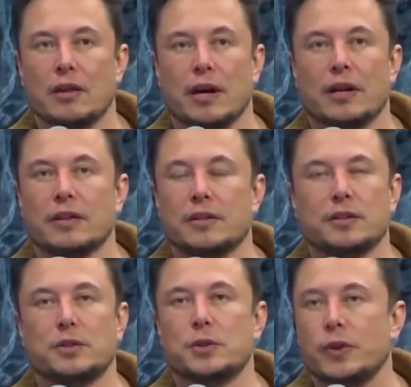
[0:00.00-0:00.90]
This is
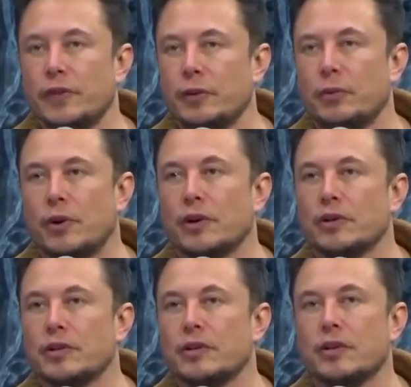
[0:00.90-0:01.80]
extremely important.
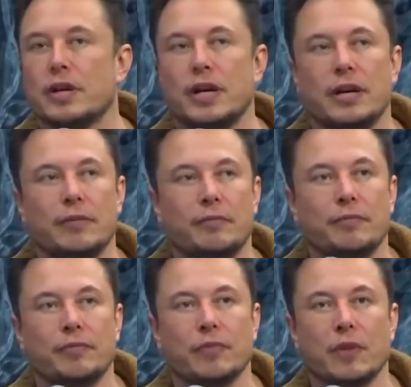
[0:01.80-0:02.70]

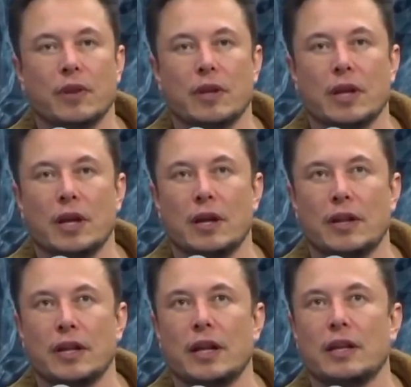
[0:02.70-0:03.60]
I
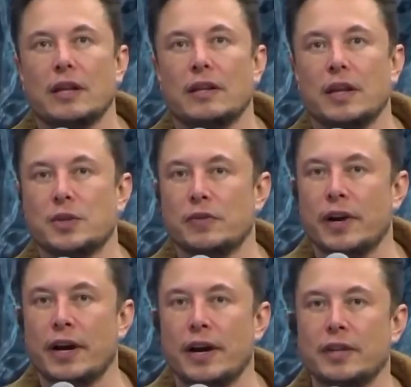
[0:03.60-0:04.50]
think the danger of
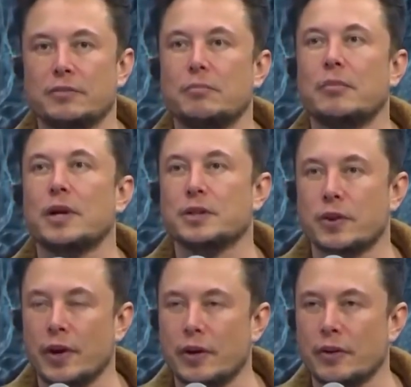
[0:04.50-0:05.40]
AI is much
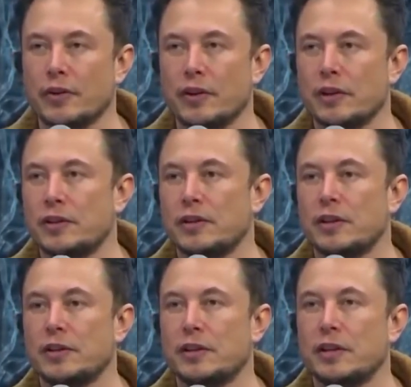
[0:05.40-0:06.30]
greater than
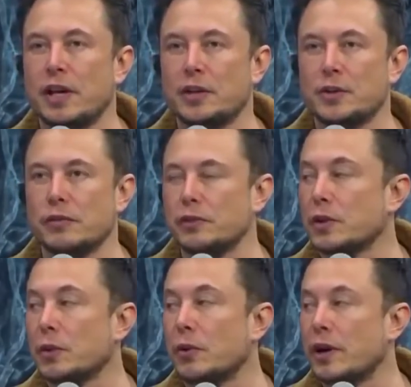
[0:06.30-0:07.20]
the danger of nuclear
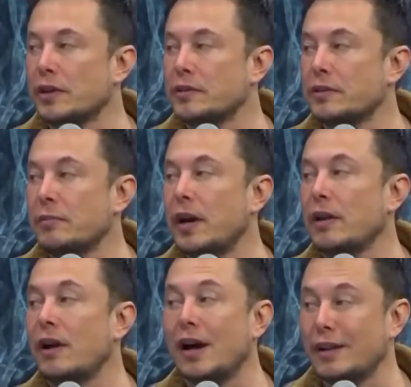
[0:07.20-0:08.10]
warheads by a
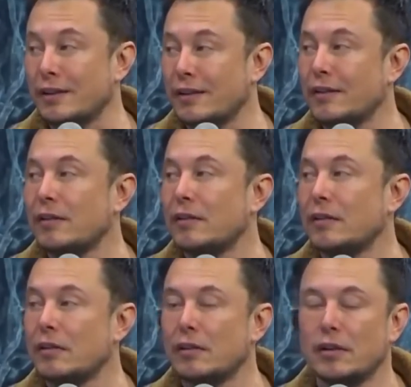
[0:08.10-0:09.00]
lot.
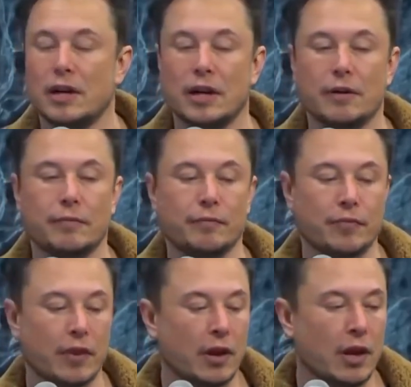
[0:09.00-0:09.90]

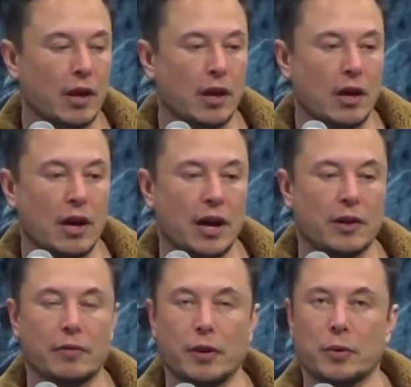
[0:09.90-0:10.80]
And
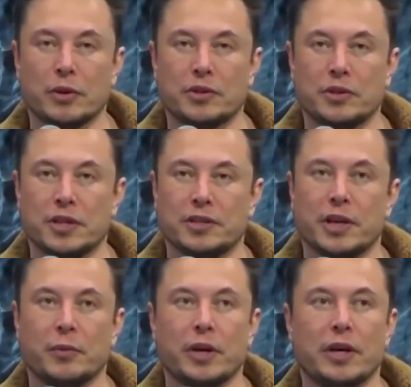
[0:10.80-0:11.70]
nobody would suggest that
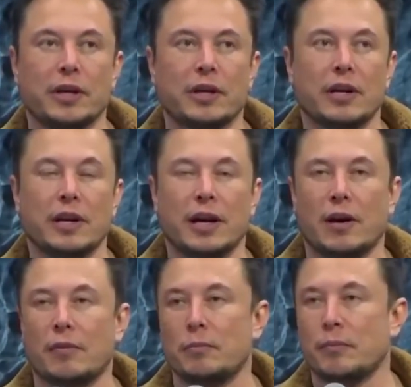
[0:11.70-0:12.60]
we
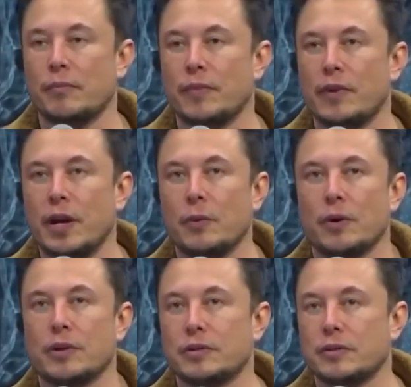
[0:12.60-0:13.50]
allow anyone
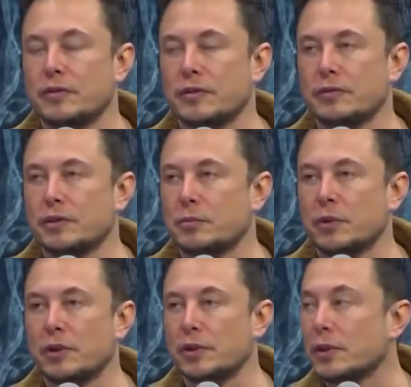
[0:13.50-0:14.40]
to just build
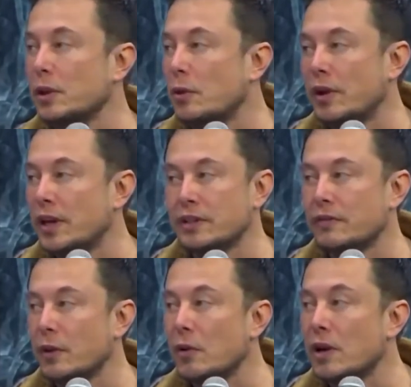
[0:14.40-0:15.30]
nuclear warheads if they
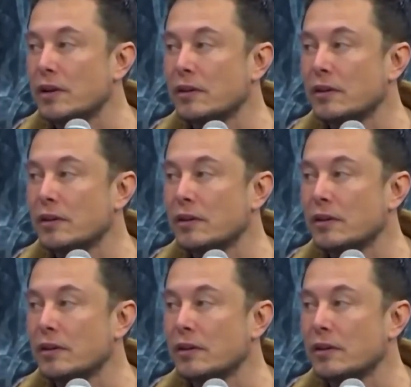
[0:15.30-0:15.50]
want.